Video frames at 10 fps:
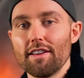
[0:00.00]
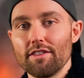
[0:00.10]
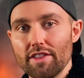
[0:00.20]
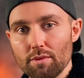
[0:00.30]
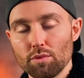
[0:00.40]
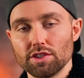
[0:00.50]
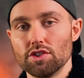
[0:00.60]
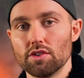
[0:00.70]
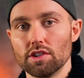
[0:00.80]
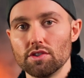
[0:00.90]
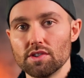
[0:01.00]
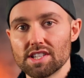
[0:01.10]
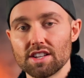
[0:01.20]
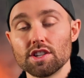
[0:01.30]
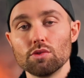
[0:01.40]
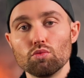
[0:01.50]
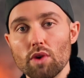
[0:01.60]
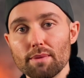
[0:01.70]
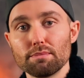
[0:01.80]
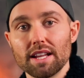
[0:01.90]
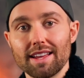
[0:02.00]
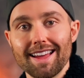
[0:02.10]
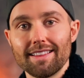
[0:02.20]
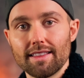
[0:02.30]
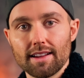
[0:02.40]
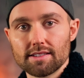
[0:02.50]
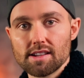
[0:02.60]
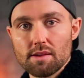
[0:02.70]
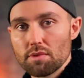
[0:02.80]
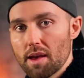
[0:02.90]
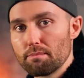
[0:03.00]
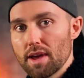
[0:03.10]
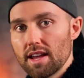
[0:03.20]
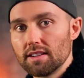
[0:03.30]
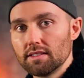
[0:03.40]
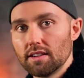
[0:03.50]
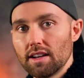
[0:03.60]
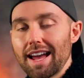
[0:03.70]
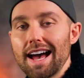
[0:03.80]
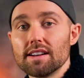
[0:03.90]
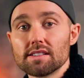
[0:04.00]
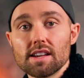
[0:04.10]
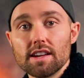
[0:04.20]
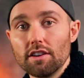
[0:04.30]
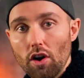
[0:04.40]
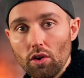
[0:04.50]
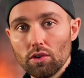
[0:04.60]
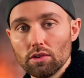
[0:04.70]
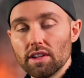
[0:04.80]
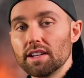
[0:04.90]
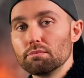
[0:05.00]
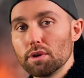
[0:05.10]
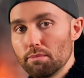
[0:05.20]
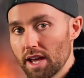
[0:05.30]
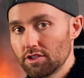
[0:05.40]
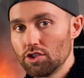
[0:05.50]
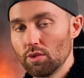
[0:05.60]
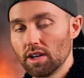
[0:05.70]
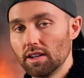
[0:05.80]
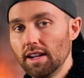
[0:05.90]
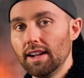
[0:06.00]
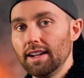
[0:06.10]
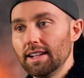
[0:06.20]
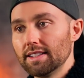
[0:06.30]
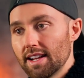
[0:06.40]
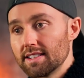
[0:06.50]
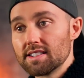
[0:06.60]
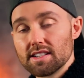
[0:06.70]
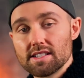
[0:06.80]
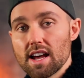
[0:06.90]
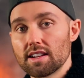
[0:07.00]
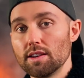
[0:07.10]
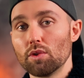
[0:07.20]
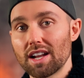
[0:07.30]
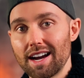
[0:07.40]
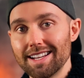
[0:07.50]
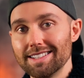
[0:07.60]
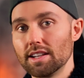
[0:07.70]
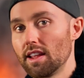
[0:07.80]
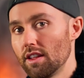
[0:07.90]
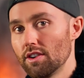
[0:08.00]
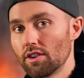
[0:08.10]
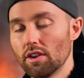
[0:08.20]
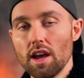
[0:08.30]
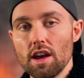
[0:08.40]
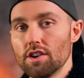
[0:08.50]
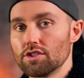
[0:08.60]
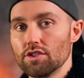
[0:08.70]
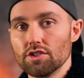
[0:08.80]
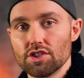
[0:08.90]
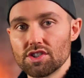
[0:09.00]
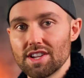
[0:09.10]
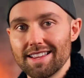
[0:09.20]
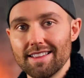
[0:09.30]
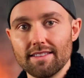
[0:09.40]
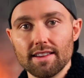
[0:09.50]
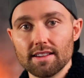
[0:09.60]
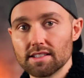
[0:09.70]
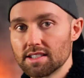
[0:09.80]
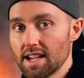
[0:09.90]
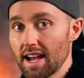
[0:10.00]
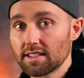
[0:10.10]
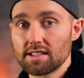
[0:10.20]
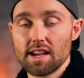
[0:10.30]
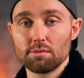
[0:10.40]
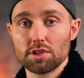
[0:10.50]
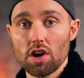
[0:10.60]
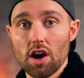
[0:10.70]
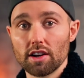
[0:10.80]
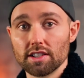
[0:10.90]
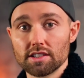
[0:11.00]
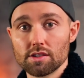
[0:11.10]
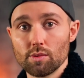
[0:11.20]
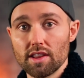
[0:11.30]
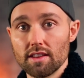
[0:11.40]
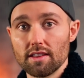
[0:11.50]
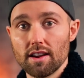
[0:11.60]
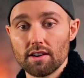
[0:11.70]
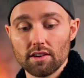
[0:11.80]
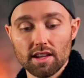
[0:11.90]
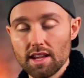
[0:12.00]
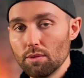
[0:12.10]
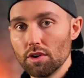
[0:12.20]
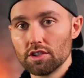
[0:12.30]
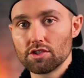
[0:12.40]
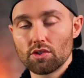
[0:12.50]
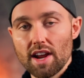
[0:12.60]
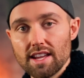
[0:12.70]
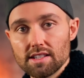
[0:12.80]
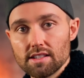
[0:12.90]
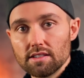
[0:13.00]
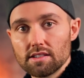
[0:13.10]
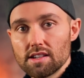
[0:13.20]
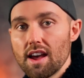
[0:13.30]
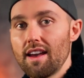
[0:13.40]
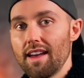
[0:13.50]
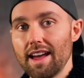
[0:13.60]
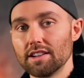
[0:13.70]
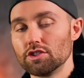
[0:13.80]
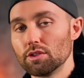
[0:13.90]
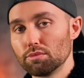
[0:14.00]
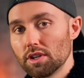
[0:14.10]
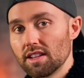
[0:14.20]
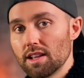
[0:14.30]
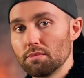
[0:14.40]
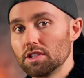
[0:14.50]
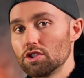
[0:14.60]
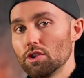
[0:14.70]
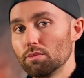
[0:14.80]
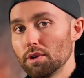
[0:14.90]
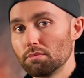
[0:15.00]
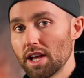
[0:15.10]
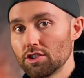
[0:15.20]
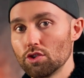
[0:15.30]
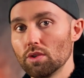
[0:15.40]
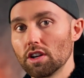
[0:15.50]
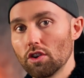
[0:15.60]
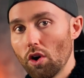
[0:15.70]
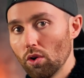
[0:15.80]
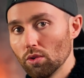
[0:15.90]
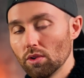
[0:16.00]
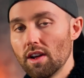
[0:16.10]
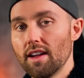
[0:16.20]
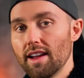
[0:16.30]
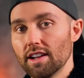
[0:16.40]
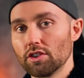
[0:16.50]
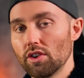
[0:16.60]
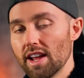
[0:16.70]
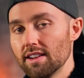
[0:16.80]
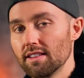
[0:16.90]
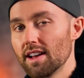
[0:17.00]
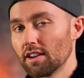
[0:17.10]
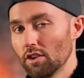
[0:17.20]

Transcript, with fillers: Then what you can do is actually replicate that same campaign as a goal in Perpetua. And that is exactly what I did here. So you're just taking the exact same targets, whether they're keywords or ASINs, and you're putting them into your Perpetua goal and creating that